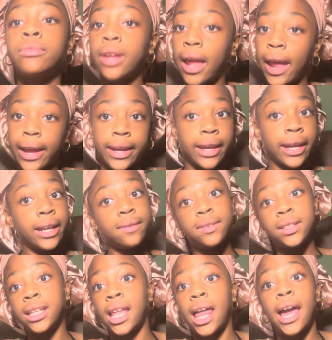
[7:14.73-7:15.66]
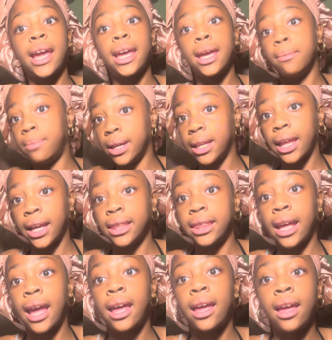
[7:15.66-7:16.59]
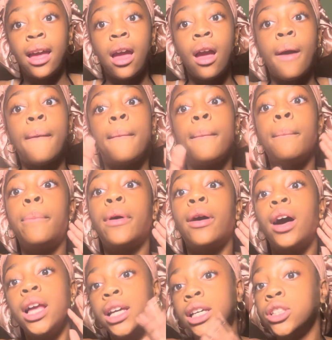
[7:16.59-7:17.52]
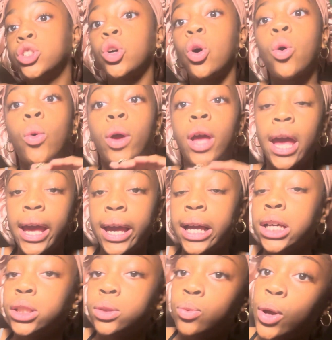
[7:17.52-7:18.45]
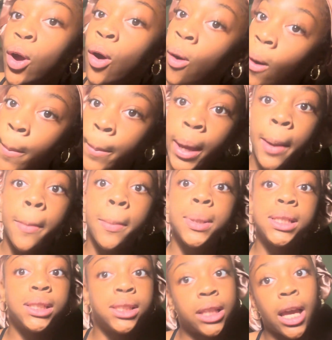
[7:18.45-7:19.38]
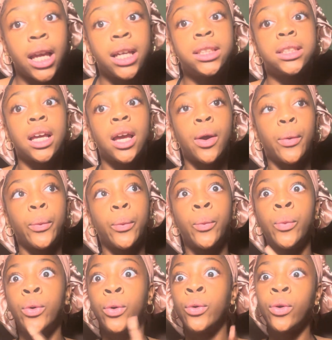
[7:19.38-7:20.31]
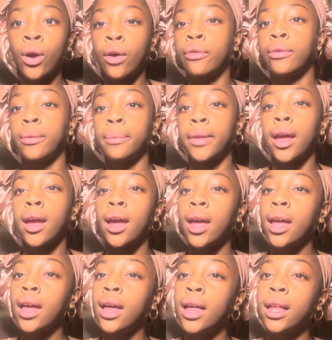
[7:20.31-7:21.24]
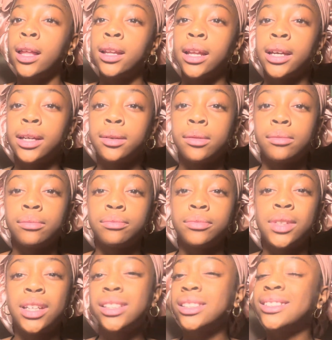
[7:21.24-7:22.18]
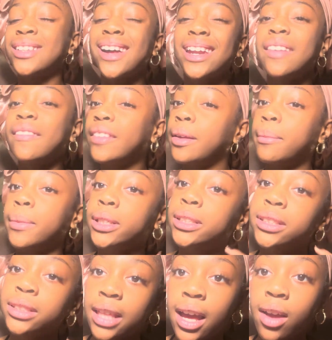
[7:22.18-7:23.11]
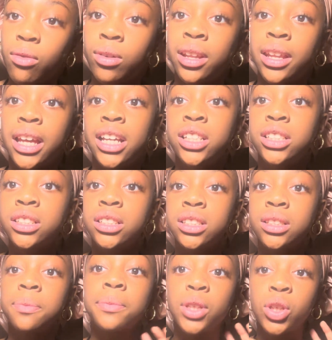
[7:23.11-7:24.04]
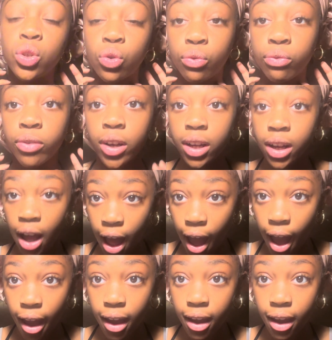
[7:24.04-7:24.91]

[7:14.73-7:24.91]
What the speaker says: I can't even lie. It be like that. But it's okay, because we all make mistakes and we'll grow from that. Like, it's not even a mistake, really. It's just something you forgot.